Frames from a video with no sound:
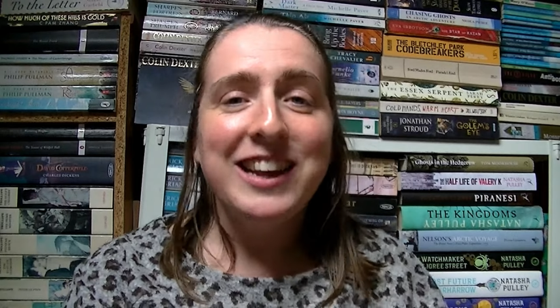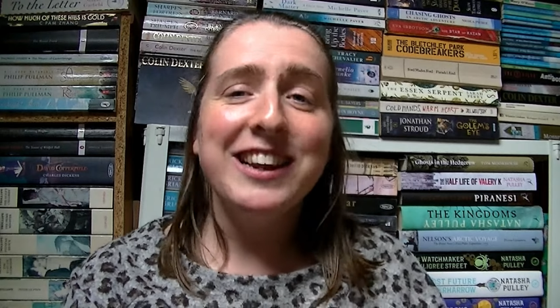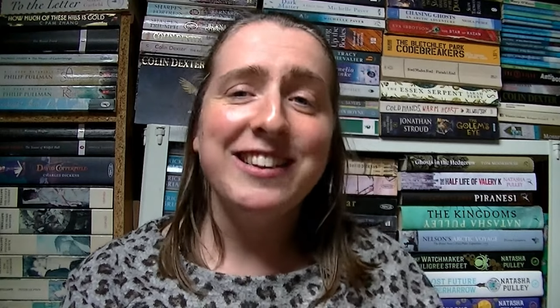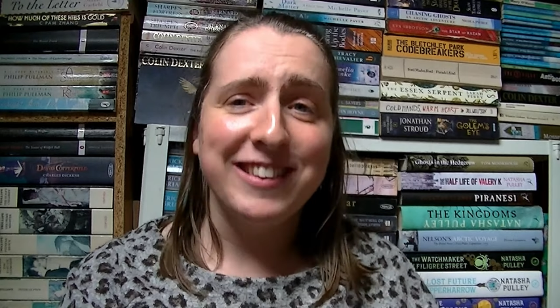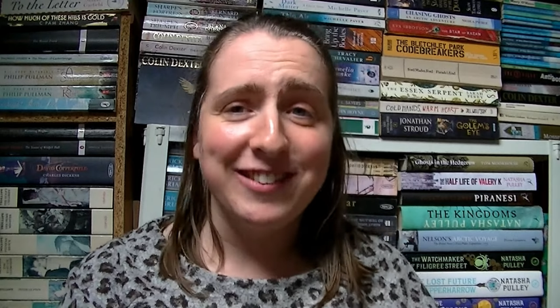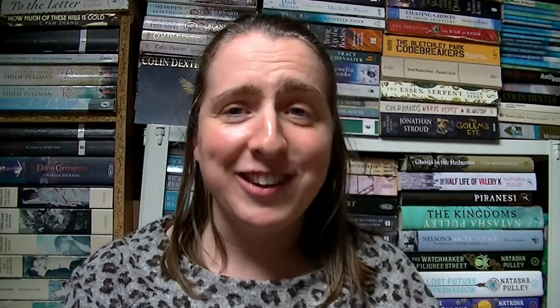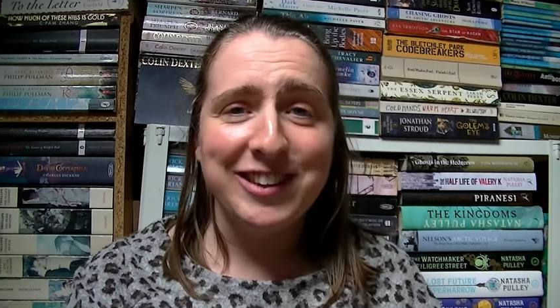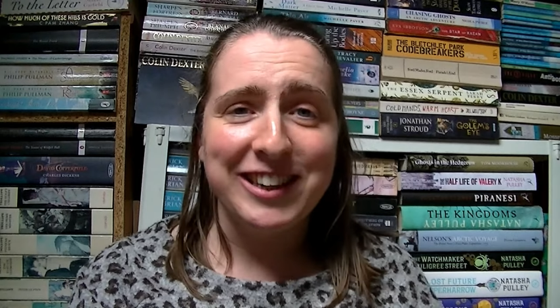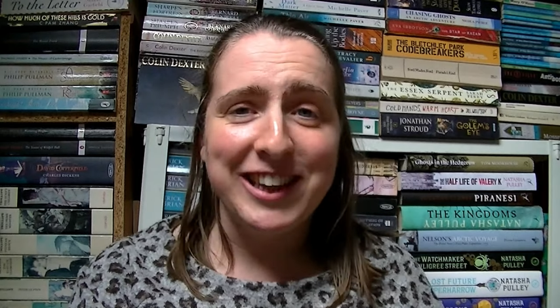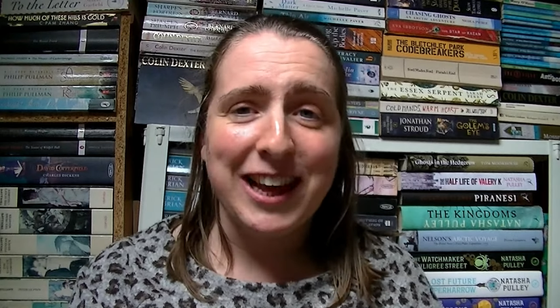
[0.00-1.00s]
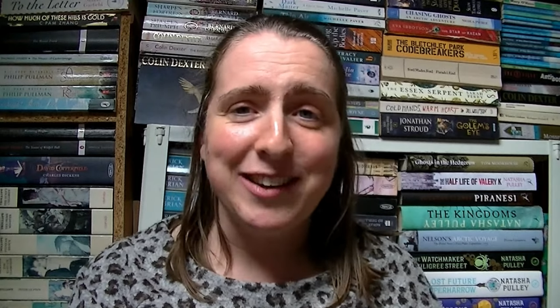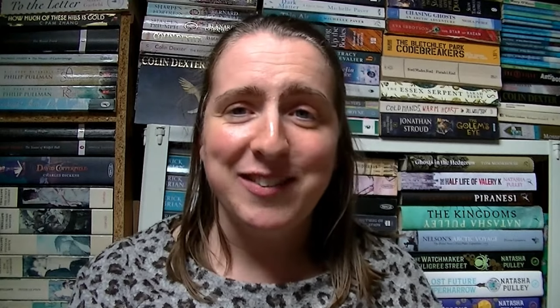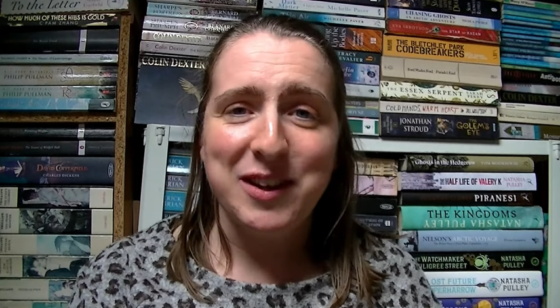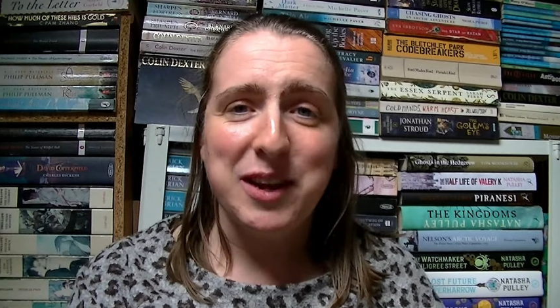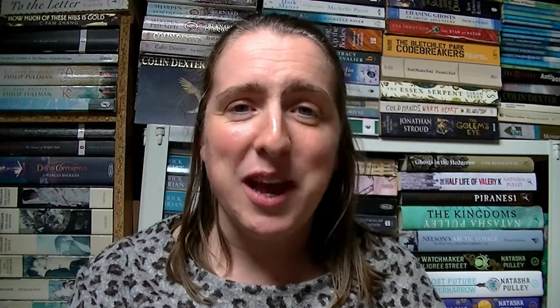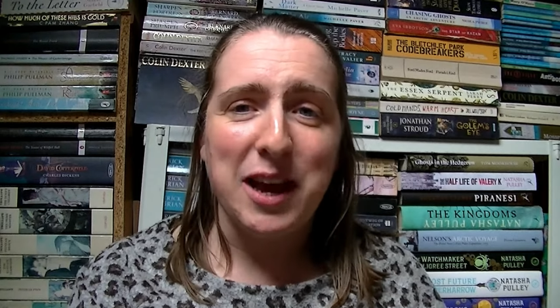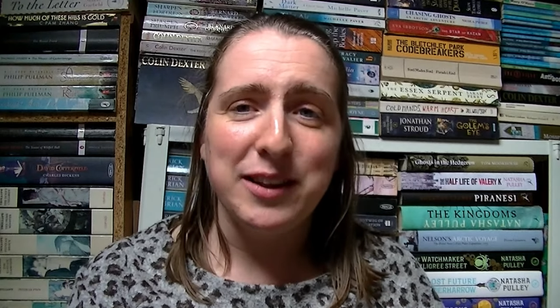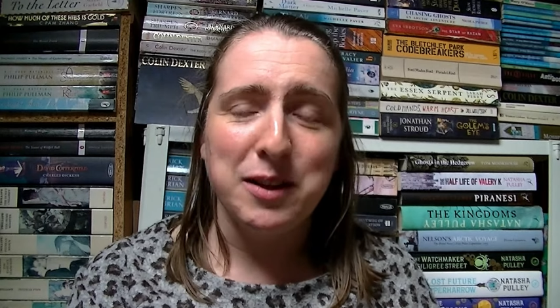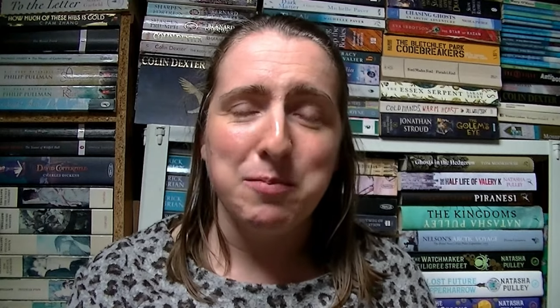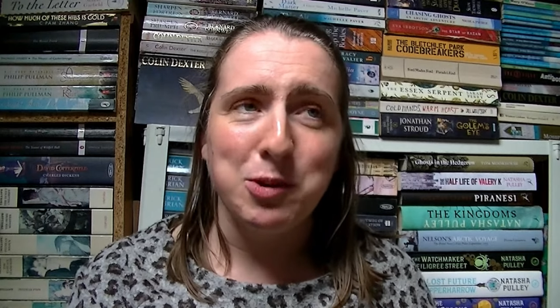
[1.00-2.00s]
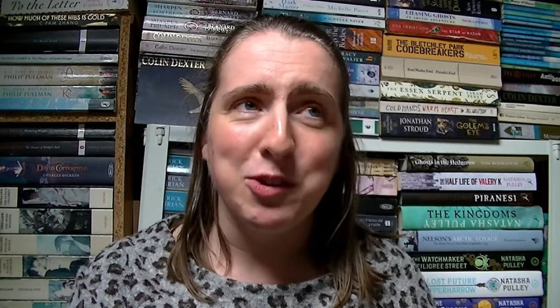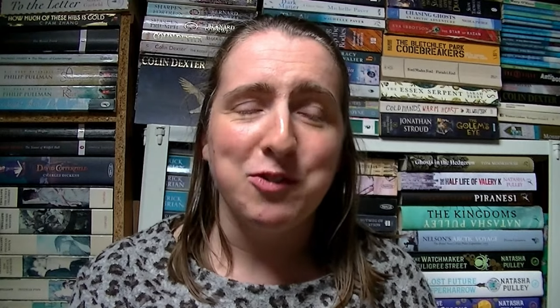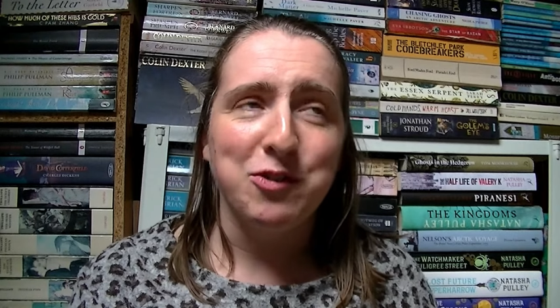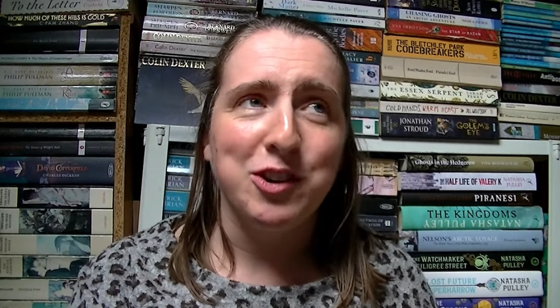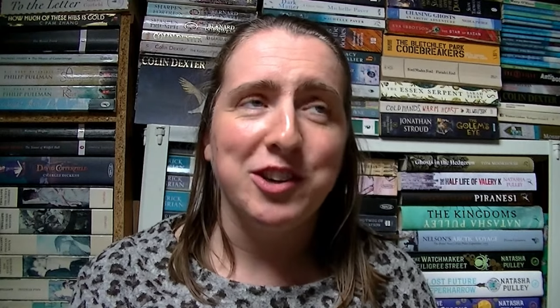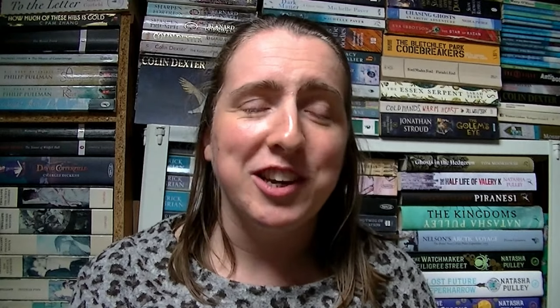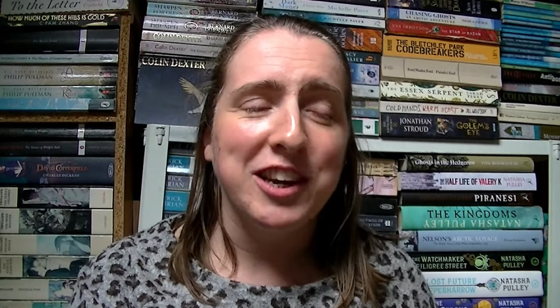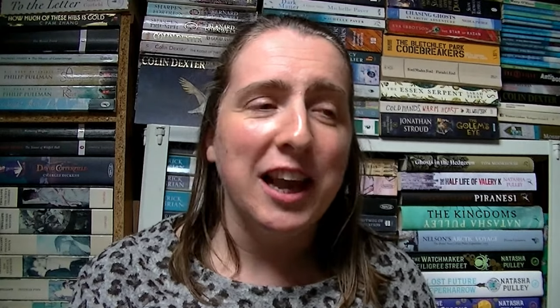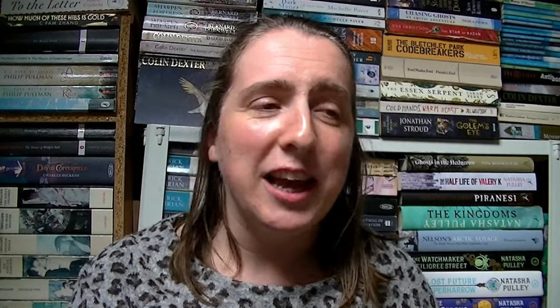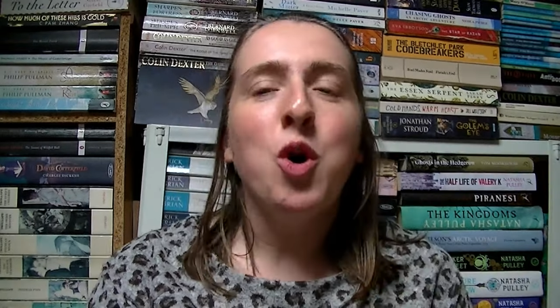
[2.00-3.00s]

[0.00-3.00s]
less exciting things than books, unfortunately.